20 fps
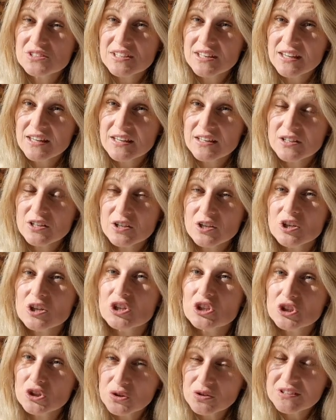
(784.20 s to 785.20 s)
take
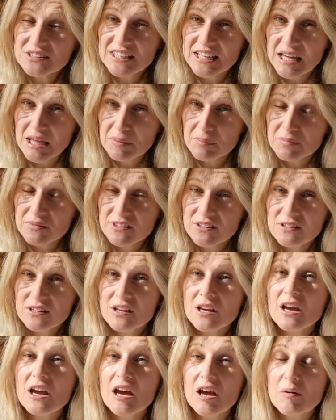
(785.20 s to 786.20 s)
your debt
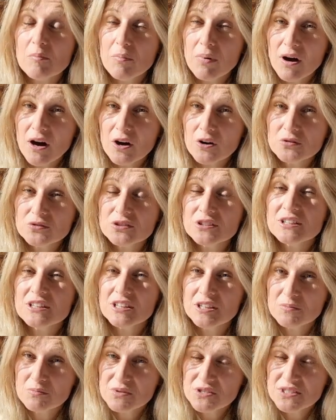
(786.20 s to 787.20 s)
about
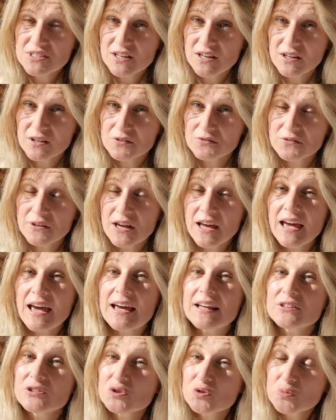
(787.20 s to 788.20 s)
himself
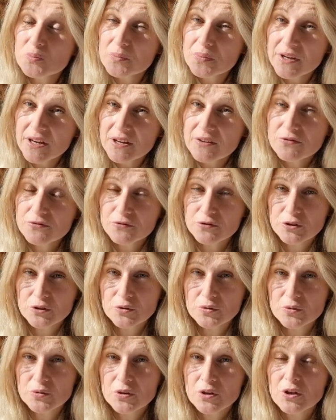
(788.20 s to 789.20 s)
and to pay for
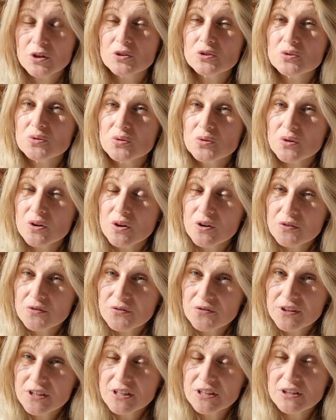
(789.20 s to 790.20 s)
you, to
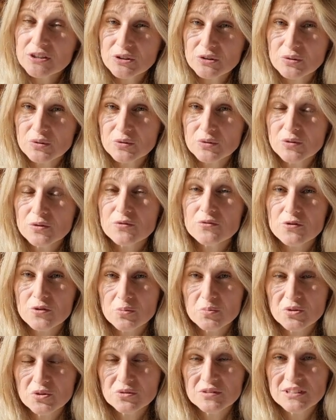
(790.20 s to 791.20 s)
free you
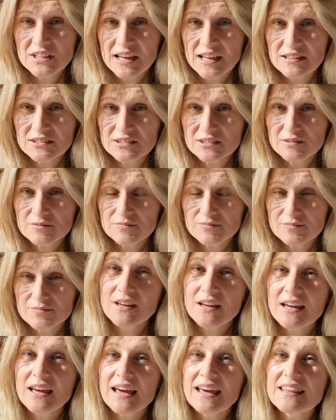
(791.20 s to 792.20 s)
from your debt.
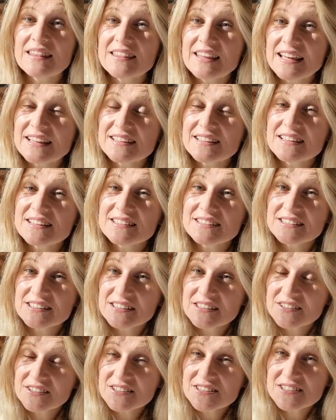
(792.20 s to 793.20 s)
And that
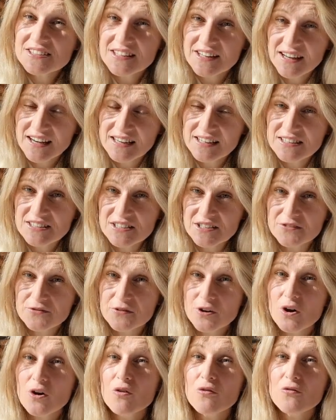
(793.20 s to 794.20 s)
nearest relative
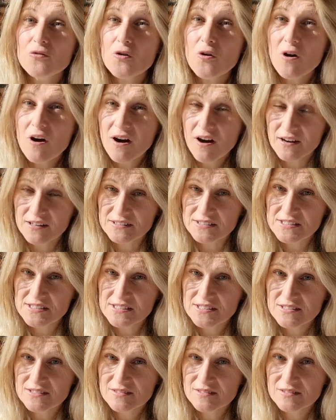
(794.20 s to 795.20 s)
for
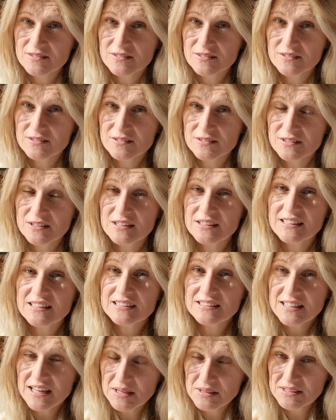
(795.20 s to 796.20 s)
us, the
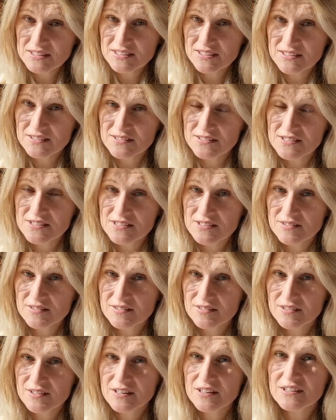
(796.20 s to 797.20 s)
debtors,
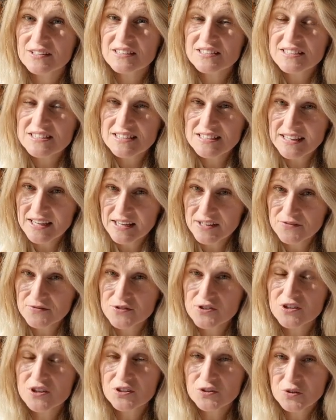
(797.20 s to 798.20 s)
the
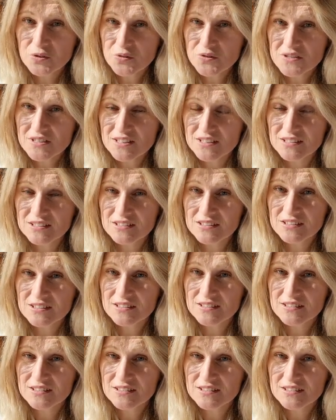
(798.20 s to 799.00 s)
slaves to sin,